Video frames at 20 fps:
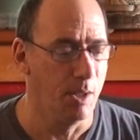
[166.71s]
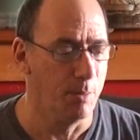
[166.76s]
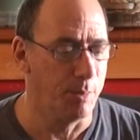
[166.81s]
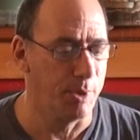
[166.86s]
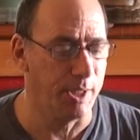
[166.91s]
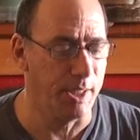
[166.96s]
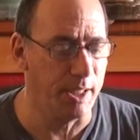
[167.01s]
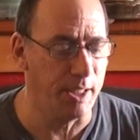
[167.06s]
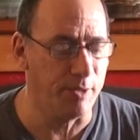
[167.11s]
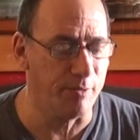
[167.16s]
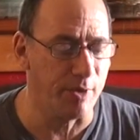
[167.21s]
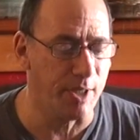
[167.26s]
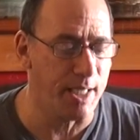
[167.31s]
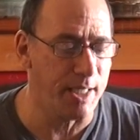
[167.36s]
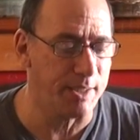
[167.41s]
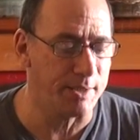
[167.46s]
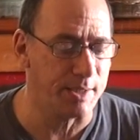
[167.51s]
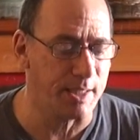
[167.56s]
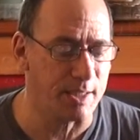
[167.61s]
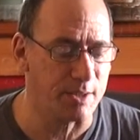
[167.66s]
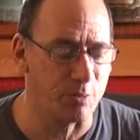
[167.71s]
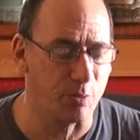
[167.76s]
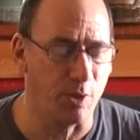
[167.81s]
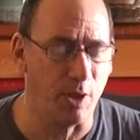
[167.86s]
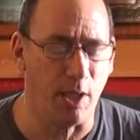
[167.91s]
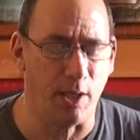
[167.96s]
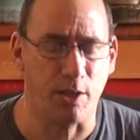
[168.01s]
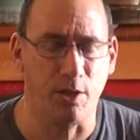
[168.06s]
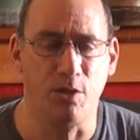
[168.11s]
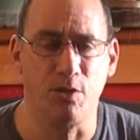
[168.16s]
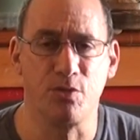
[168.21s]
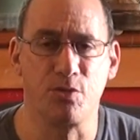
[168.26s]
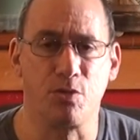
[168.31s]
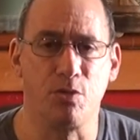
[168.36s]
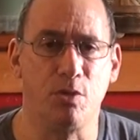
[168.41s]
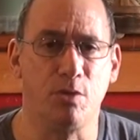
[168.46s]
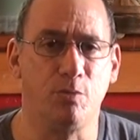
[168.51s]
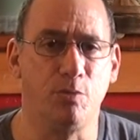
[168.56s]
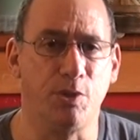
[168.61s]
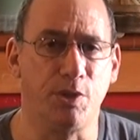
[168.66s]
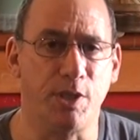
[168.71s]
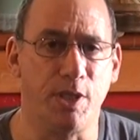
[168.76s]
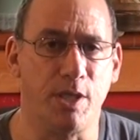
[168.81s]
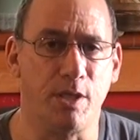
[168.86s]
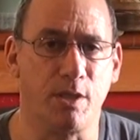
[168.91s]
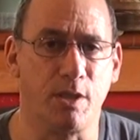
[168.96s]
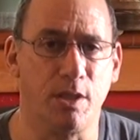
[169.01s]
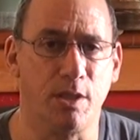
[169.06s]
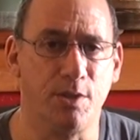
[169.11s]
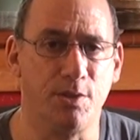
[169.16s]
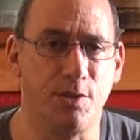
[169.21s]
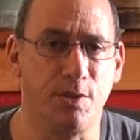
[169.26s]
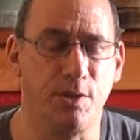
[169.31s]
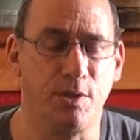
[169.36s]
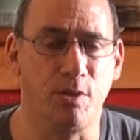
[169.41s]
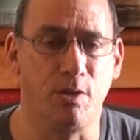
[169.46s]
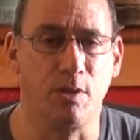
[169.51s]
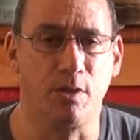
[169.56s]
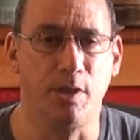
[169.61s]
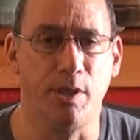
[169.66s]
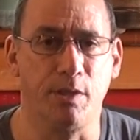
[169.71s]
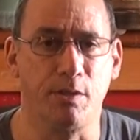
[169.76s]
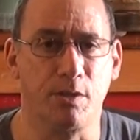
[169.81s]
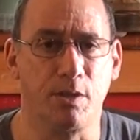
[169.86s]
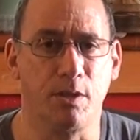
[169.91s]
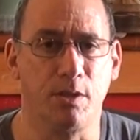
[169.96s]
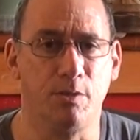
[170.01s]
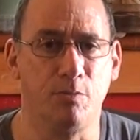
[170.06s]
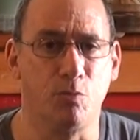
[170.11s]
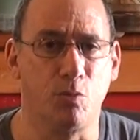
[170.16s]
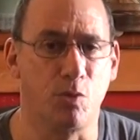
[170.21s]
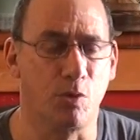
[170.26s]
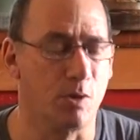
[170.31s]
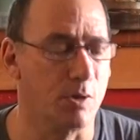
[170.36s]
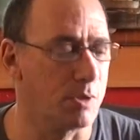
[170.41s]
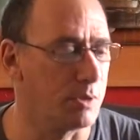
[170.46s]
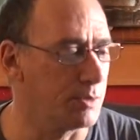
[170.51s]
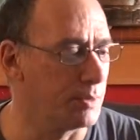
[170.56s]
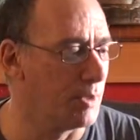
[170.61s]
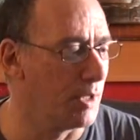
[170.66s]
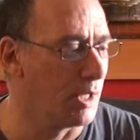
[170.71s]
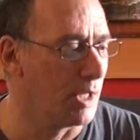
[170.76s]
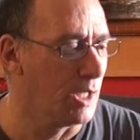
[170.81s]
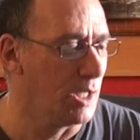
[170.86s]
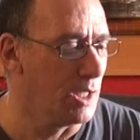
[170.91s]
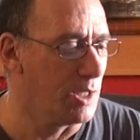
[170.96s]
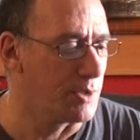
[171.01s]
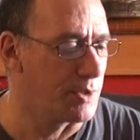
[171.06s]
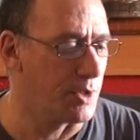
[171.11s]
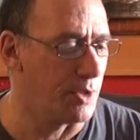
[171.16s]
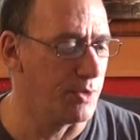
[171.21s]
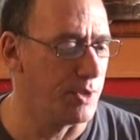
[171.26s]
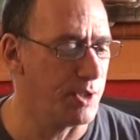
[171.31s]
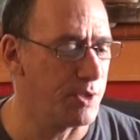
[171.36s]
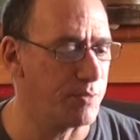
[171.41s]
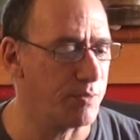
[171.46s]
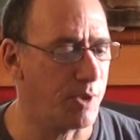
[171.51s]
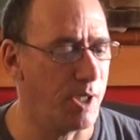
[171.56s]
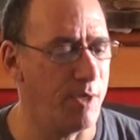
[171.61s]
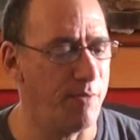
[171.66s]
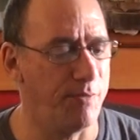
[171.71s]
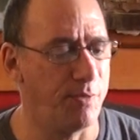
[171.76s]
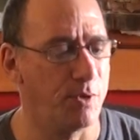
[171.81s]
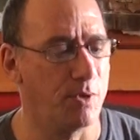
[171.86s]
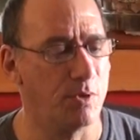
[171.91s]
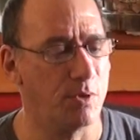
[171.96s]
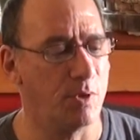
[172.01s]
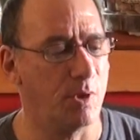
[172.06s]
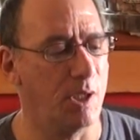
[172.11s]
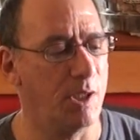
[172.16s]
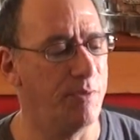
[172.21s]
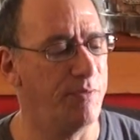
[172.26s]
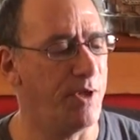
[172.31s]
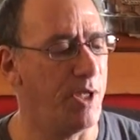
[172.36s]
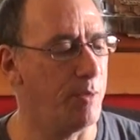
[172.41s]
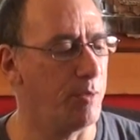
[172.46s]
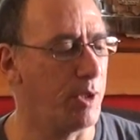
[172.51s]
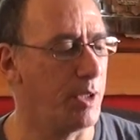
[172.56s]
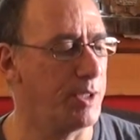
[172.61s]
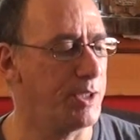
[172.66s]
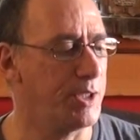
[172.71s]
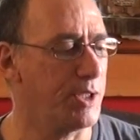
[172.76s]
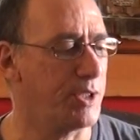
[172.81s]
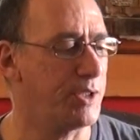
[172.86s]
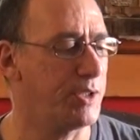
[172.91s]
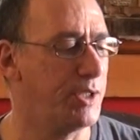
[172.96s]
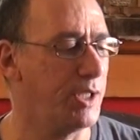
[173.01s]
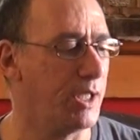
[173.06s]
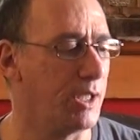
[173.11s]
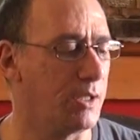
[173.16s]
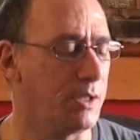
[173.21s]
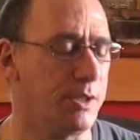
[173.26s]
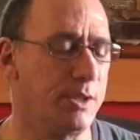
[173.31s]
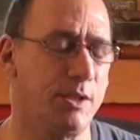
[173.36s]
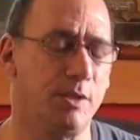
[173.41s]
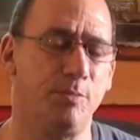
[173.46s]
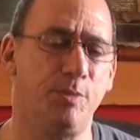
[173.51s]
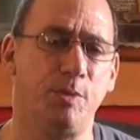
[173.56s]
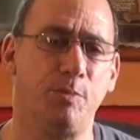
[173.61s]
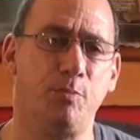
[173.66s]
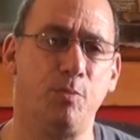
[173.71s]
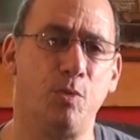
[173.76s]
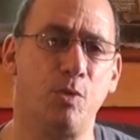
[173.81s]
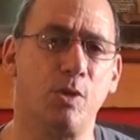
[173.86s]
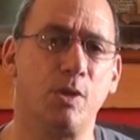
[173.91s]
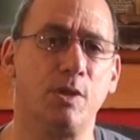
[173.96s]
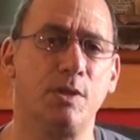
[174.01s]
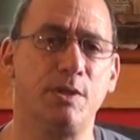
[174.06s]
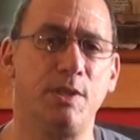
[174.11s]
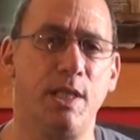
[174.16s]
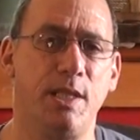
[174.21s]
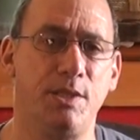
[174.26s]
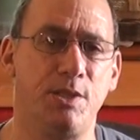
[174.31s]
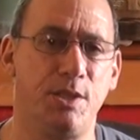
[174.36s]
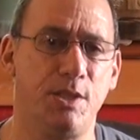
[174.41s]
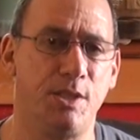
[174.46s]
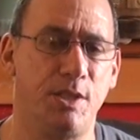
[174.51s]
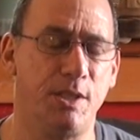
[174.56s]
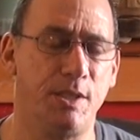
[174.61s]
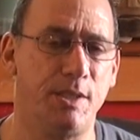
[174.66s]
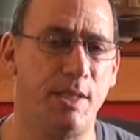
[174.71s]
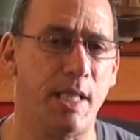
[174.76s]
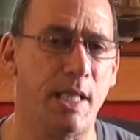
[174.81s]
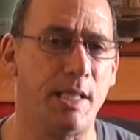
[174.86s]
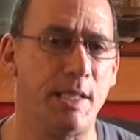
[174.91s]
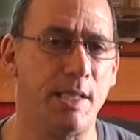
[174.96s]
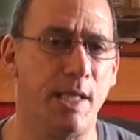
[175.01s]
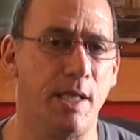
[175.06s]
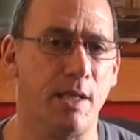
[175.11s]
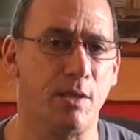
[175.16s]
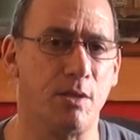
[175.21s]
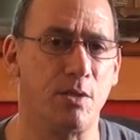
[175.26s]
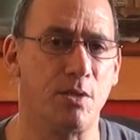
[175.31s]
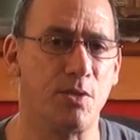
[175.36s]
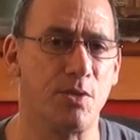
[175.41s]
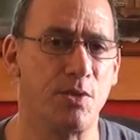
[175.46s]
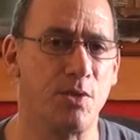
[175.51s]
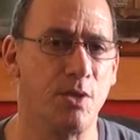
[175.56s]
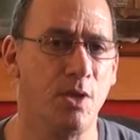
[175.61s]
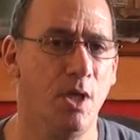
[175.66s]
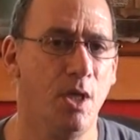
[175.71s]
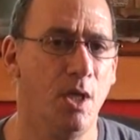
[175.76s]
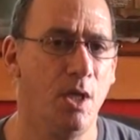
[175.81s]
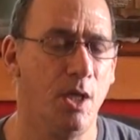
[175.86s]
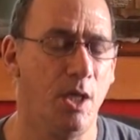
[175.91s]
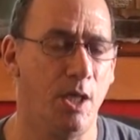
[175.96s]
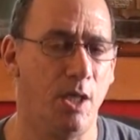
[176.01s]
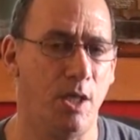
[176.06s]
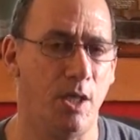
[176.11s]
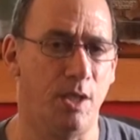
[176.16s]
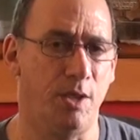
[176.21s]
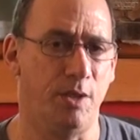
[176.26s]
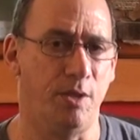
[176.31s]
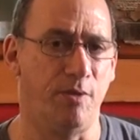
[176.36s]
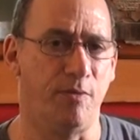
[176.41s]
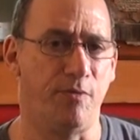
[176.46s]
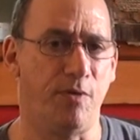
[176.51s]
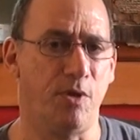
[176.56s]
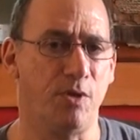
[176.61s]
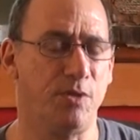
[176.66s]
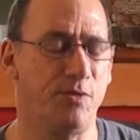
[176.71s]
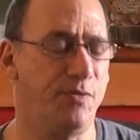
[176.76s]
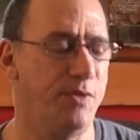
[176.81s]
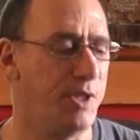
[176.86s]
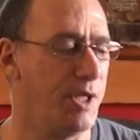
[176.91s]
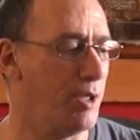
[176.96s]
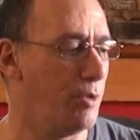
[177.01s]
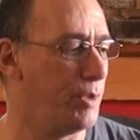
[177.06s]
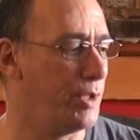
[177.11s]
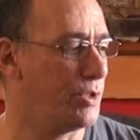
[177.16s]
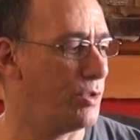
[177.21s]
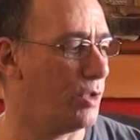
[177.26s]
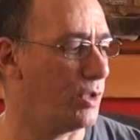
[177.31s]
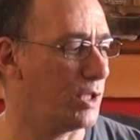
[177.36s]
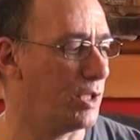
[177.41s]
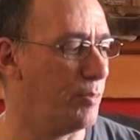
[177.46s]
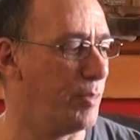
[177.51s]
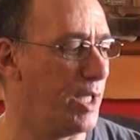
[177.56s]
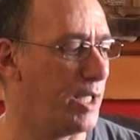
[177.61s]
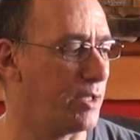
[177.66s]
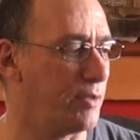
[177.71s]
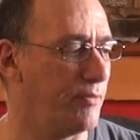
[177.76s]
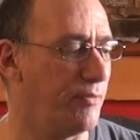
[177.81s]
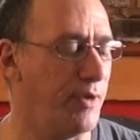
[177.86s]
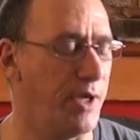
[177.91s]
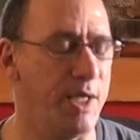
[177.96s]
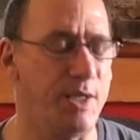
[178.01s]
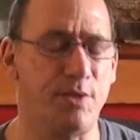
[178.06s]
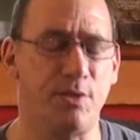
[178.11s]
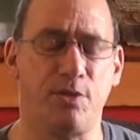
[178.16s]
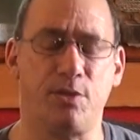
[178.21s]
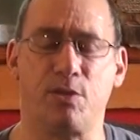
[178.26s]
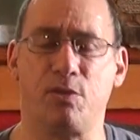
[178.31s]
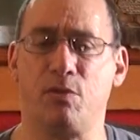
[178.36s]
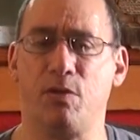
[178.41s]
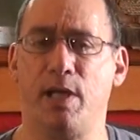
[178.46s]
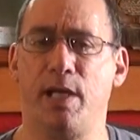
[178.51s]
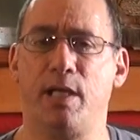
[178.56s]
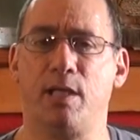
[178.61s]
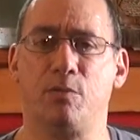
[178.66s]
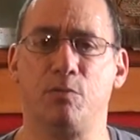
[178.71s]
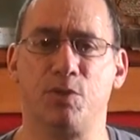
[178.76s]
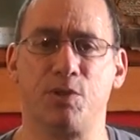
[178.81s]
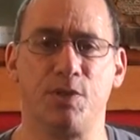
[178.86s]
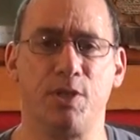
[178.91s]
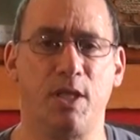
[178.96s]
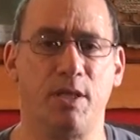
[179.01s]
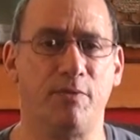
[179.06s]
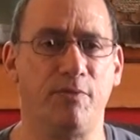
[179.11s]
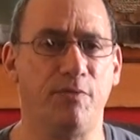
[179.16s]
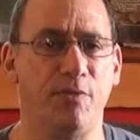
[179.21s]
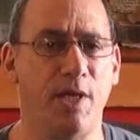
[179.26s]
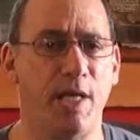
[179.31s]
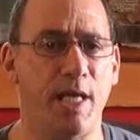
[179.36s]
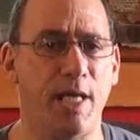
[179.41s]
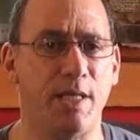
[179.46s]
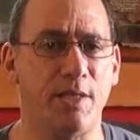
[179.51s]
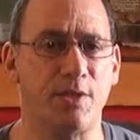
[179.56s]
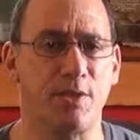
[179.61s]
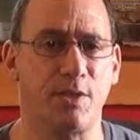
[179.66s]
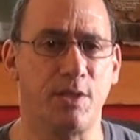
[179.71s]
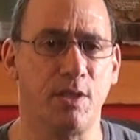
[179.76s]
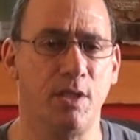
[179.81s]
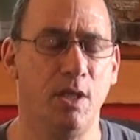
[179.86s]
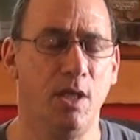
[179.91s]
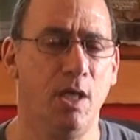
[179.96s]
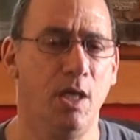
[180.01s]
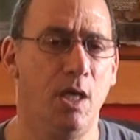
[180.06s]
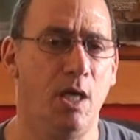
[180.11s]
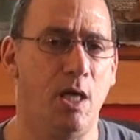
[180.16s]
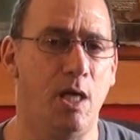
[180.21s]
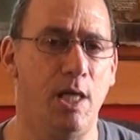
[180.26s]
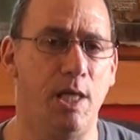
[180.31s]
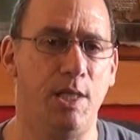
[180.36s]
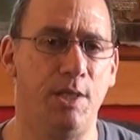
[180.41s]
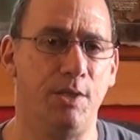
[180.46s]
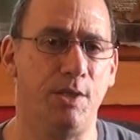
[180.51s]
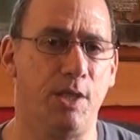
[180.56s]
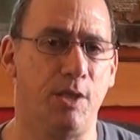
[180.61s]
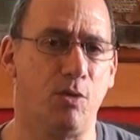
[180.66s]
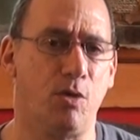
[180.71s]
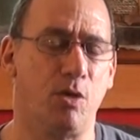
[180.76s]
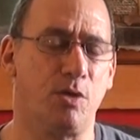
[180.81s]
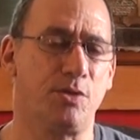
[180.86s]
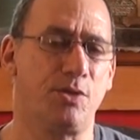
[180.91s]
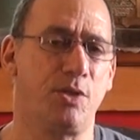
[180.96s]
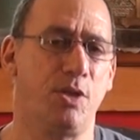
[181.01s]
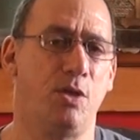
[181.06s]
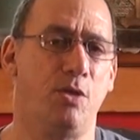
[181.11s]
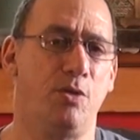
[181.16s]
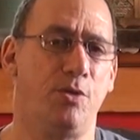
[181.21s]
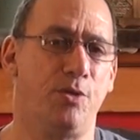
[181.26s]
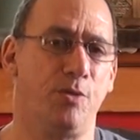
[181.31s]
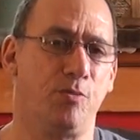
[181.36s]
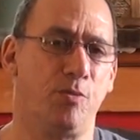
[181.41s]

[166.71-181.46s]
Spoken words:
But at any rate, that's what goes on with air guns in our air gun world. So this rifle, if they would have just did a little bit more attention to details, in the first video we talked about the face of the crown was not faced, and then also the